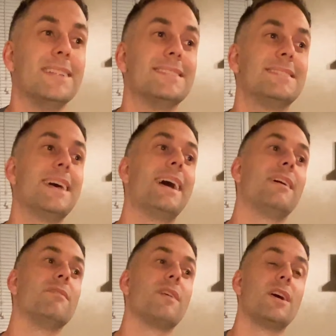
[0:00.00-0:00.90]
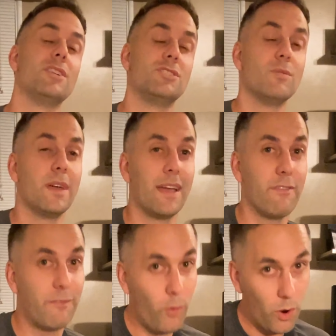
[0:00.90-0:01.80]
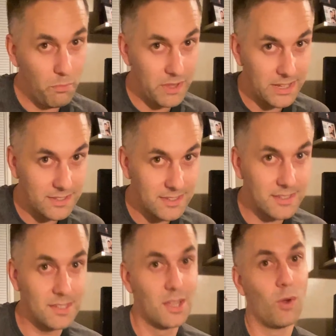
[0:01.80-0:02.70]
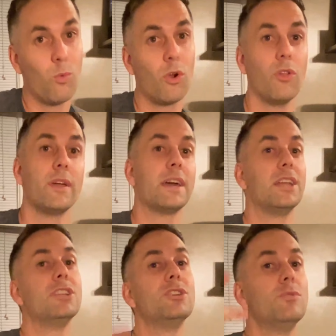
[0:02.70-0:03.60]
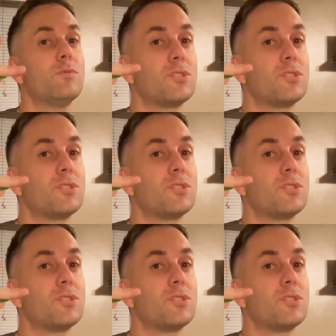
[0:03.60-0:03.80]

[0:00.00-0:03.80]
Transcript: instead of doing four beats, we're only gonna do